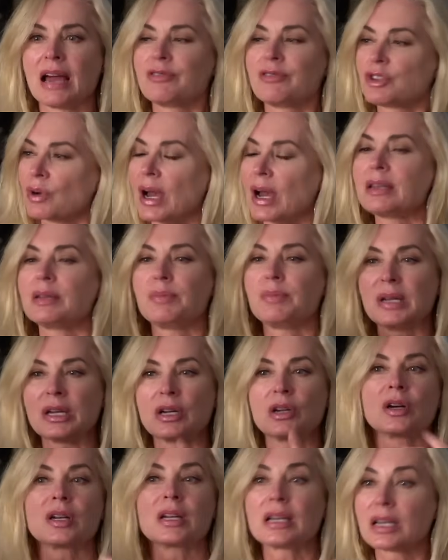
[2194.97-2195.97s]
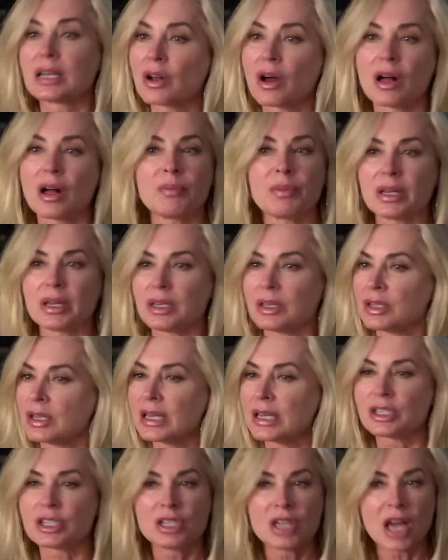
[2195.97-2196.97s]
And I've tried to be good at it all, but
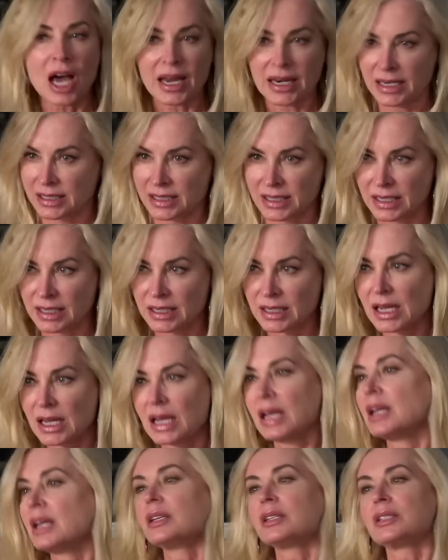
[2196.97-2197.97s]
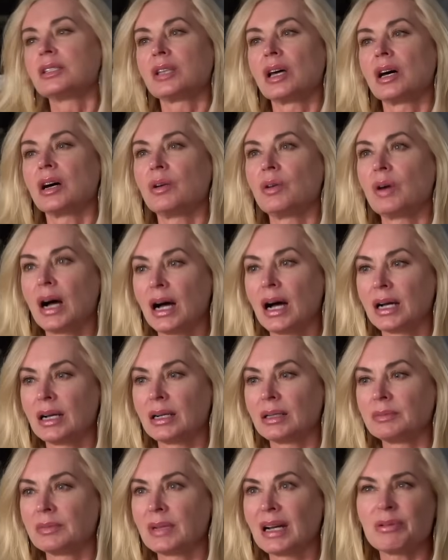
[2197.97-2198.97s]
it's not easy. So
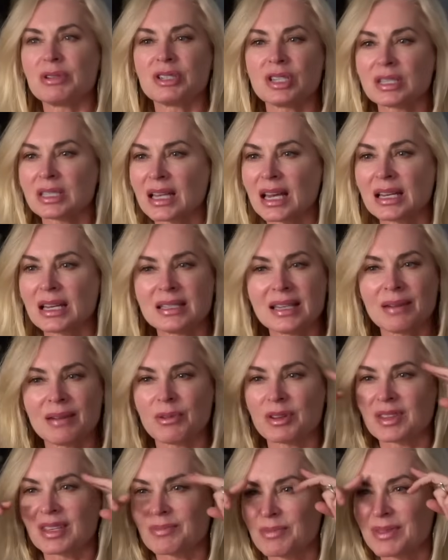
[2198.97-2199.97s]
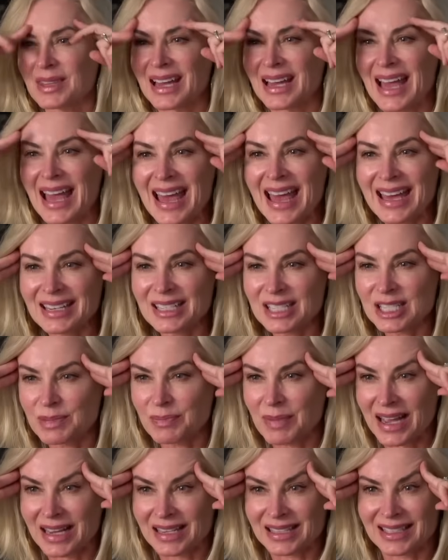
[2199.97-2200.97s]
I was just kind of done with the head
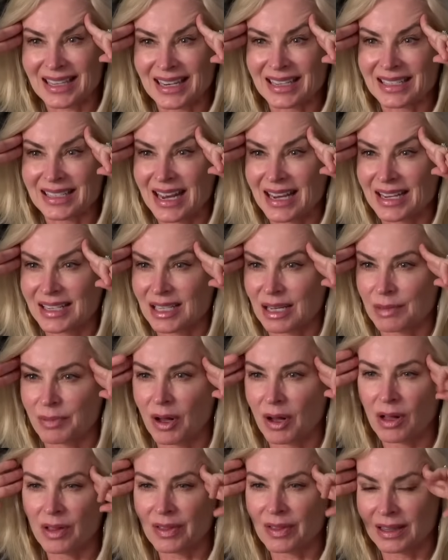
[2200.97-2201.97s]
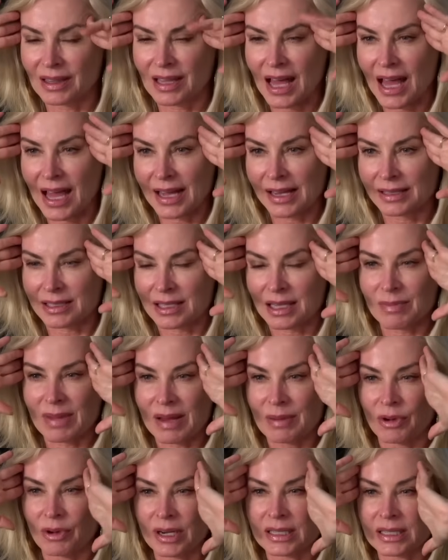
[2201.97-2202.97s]
space that it takes up, all the lines, the
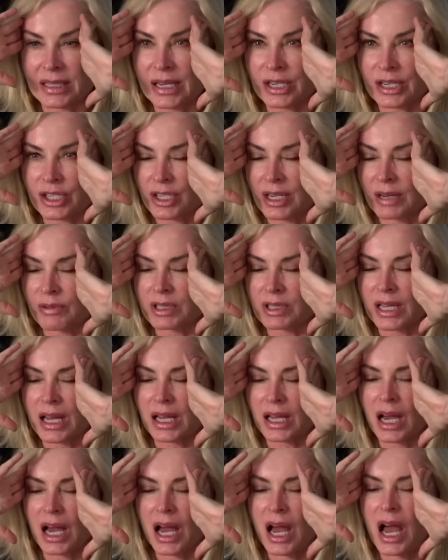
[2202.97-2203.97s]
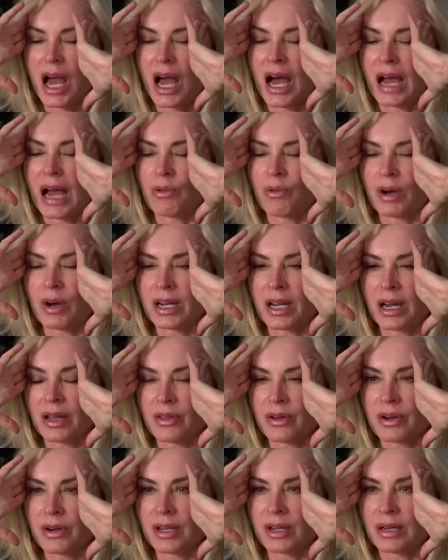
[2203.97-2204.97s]
memorization. I was like, I want
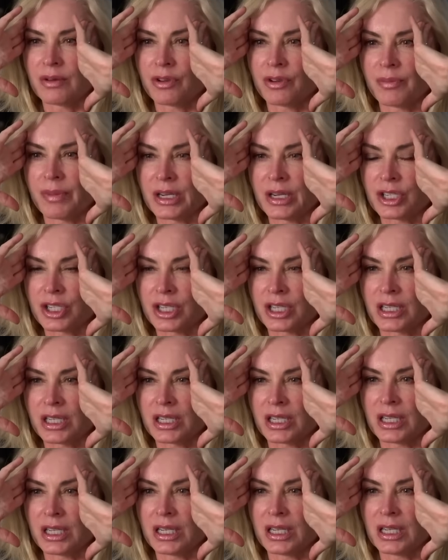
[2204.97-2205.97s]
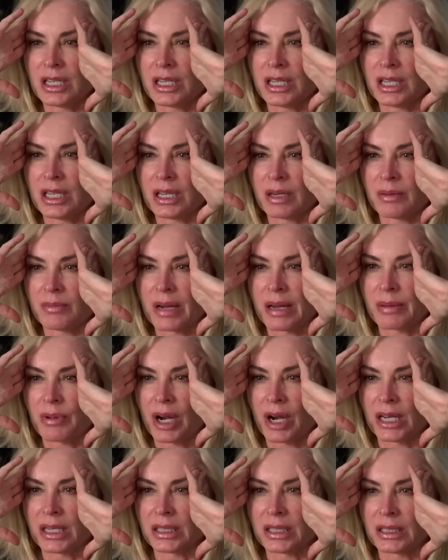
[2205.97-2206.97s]
other information in my
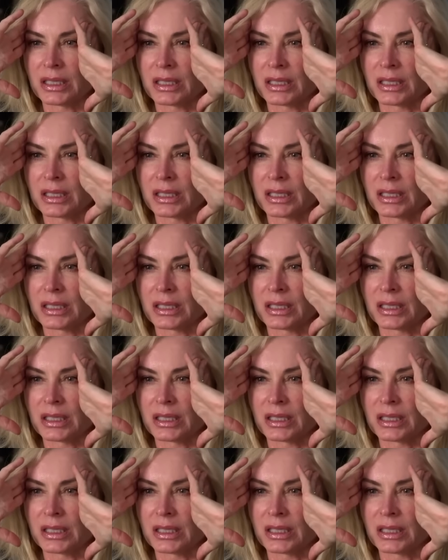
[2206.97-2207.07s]
brain.